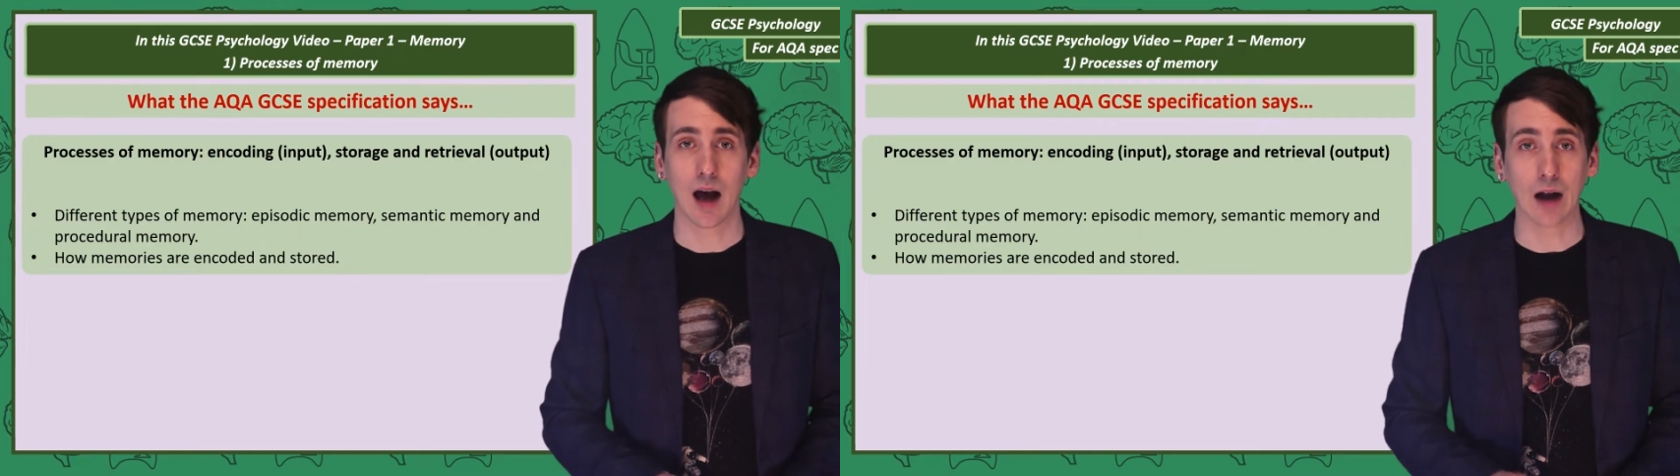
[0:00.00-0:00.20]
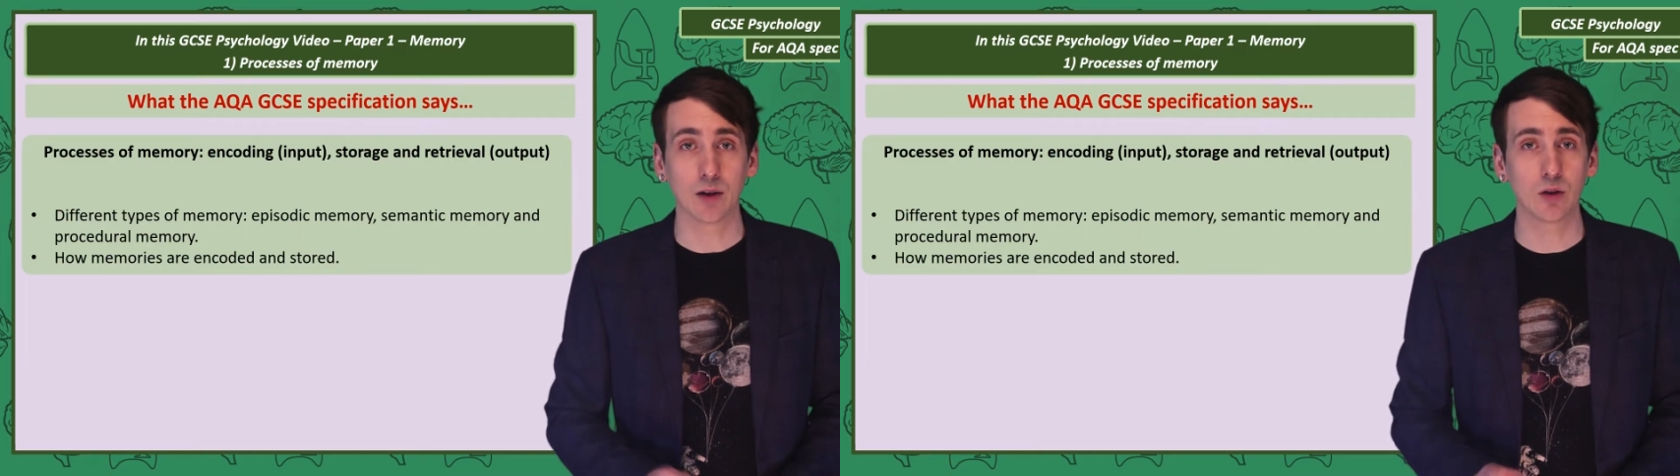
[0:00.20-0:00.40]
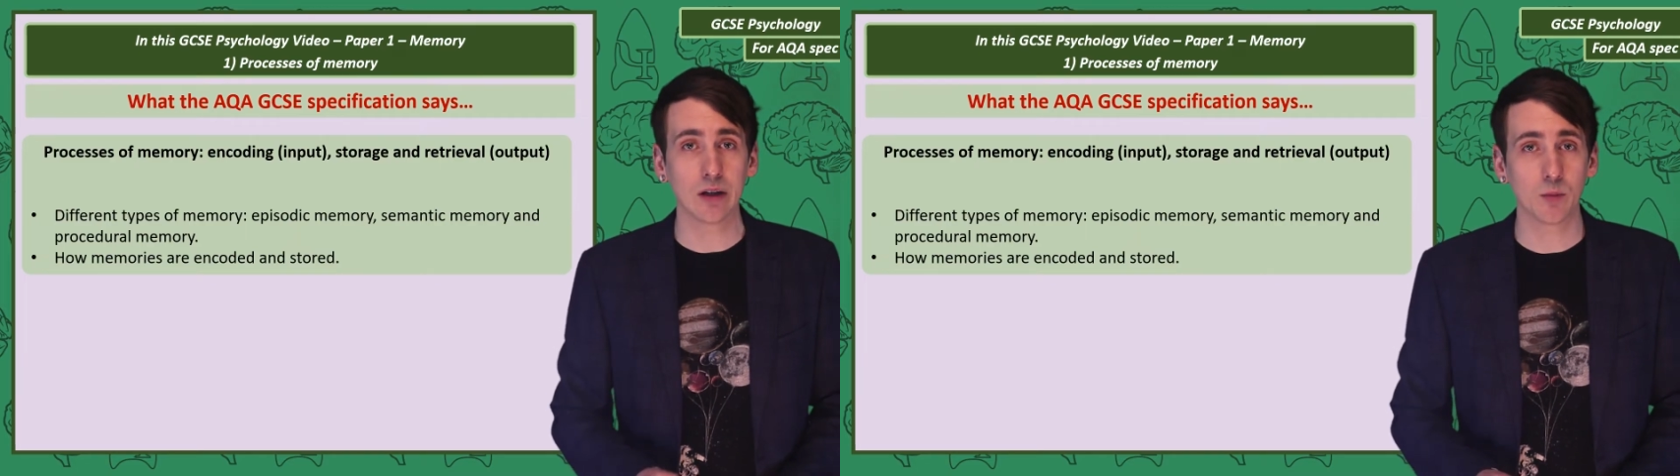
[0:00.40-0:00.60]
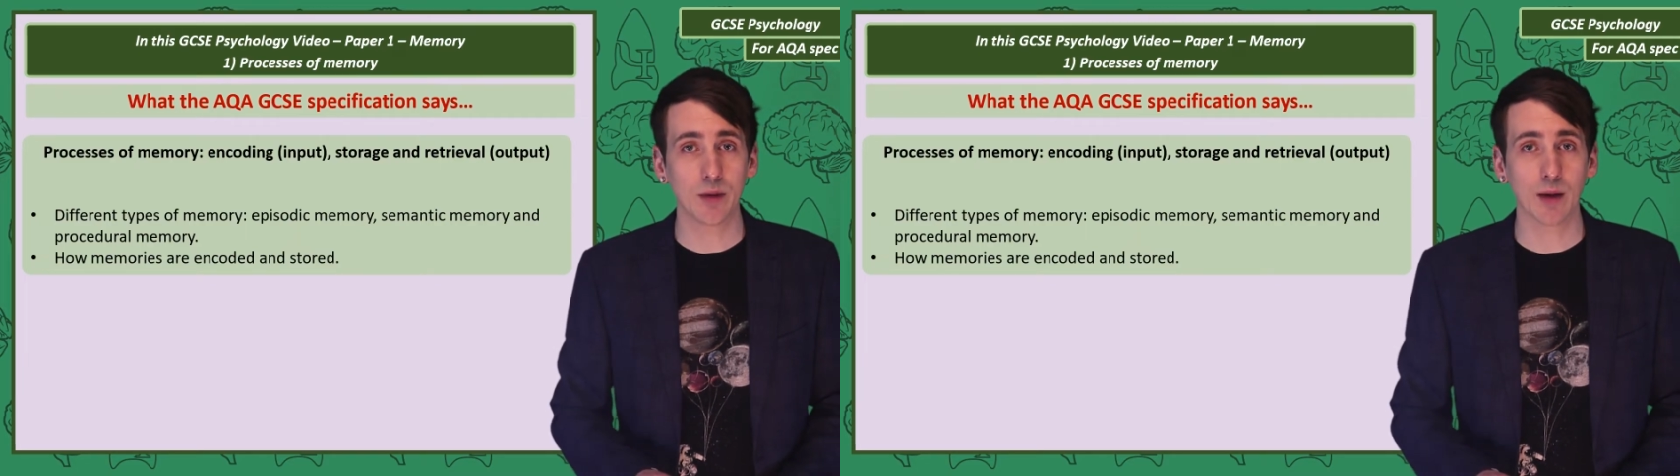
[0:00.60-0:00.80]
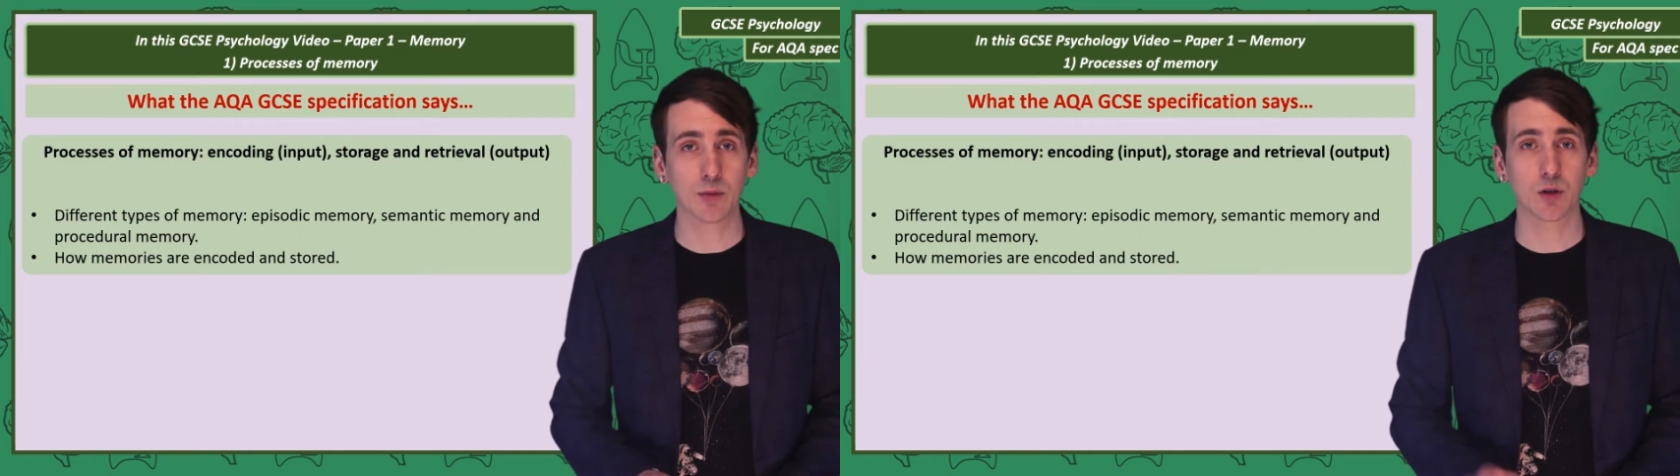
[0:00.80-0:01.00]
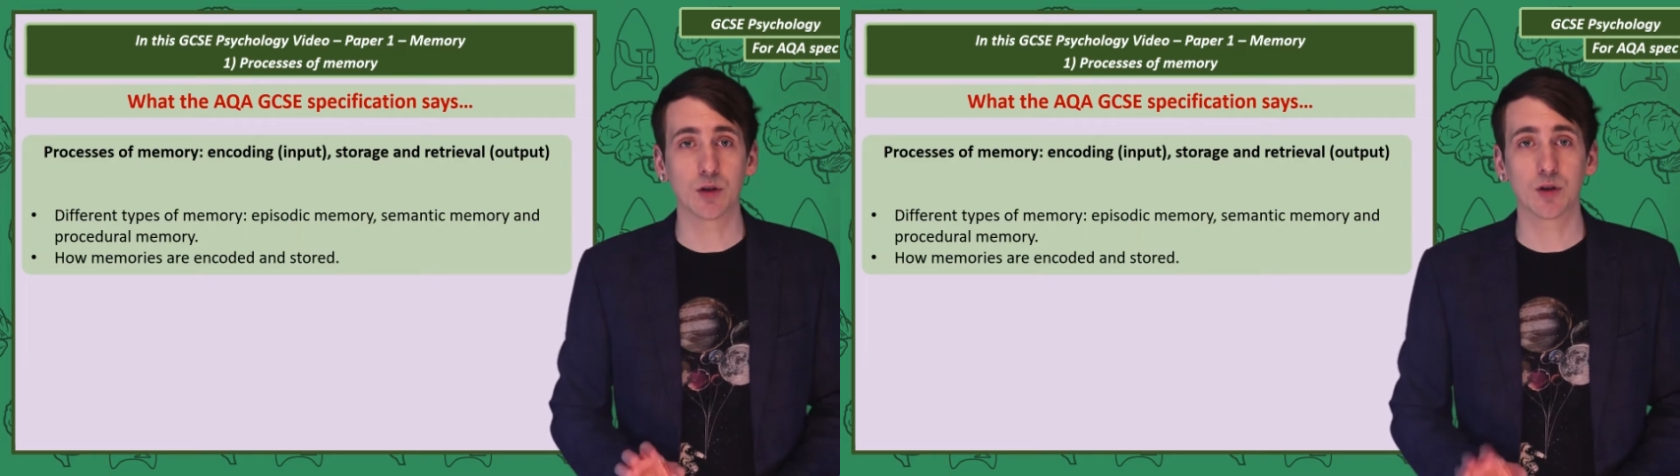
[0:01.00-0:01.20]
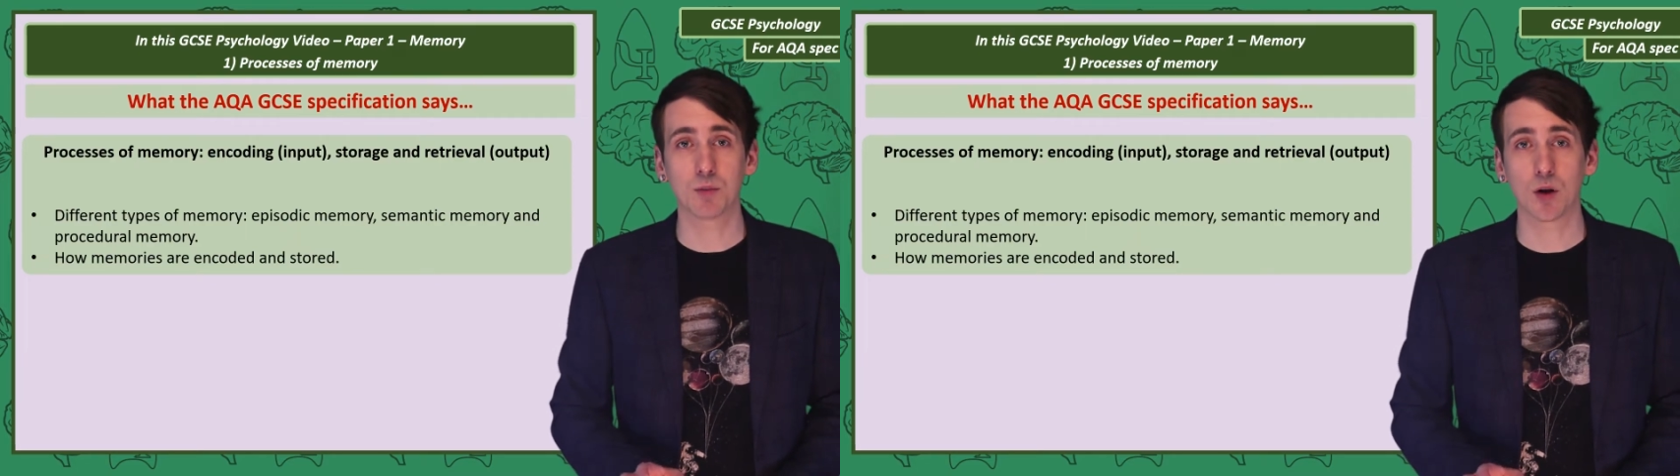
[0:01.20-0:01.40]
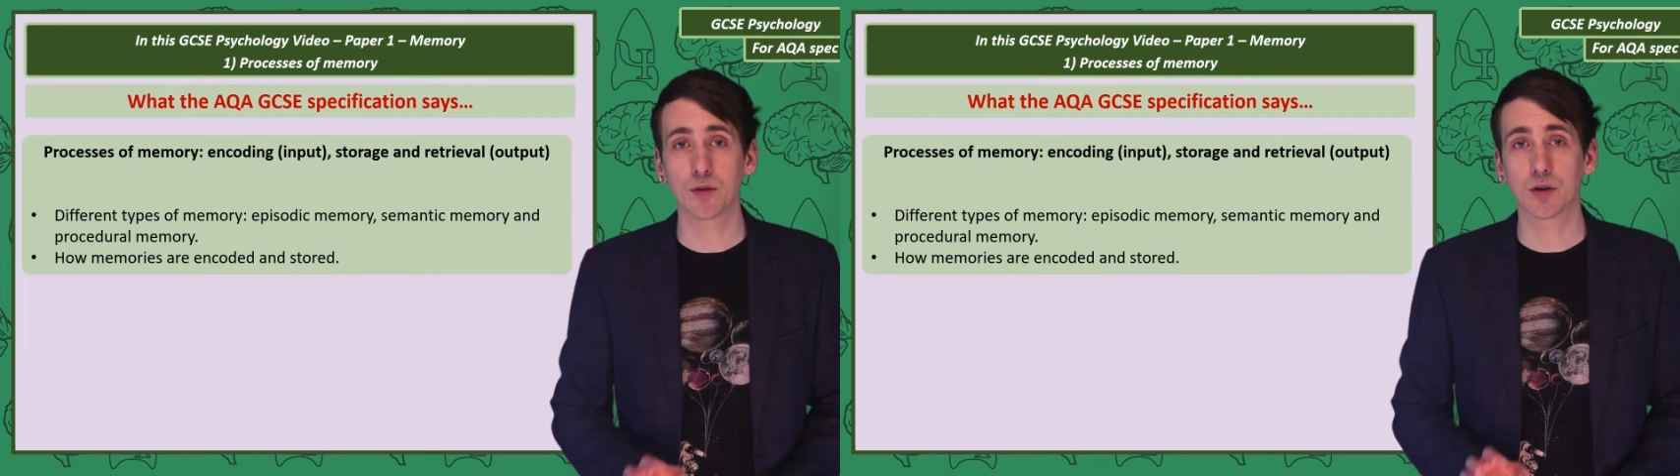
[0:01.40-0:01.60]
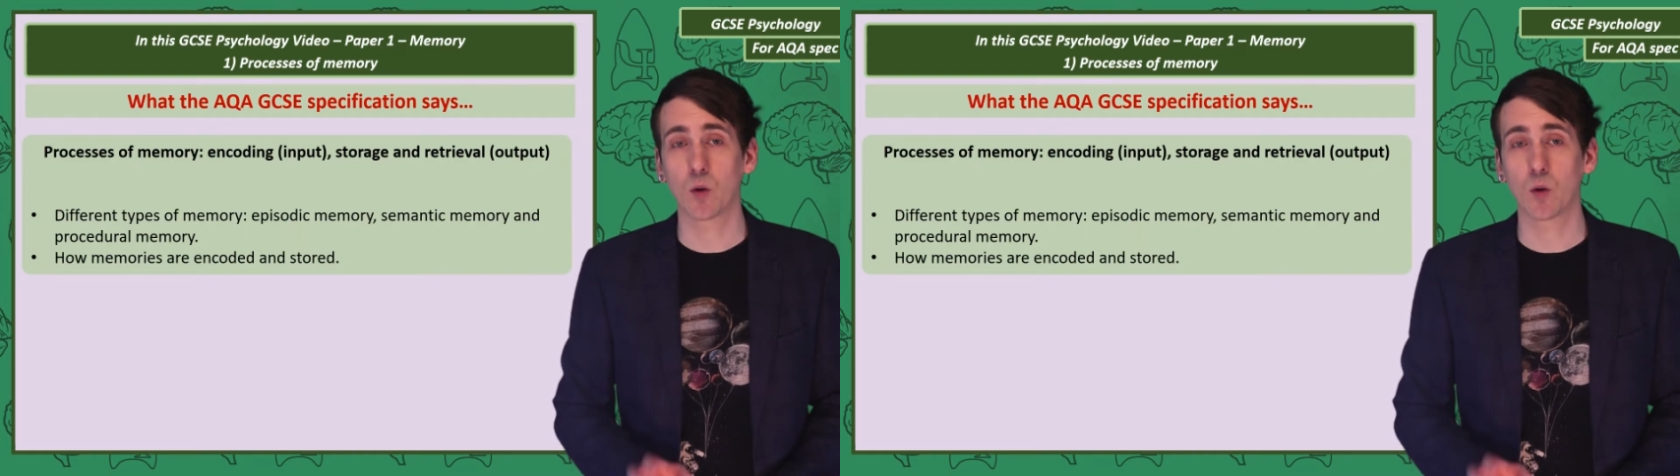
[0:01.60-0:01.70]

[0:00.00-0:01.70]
and you need to be able to respond to